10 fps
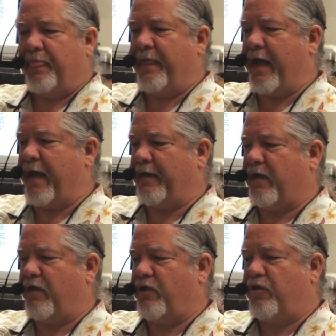that
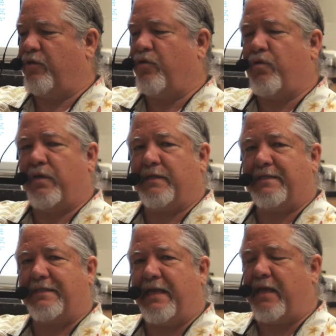you
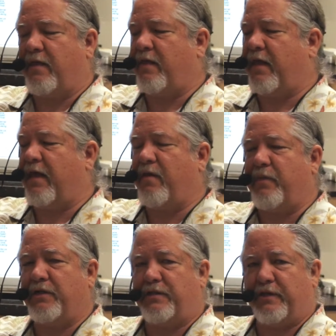see the
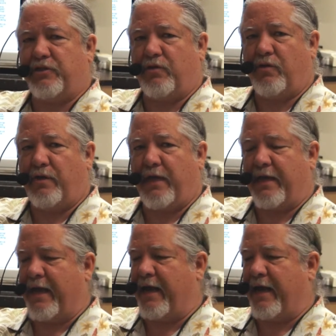image that you're looking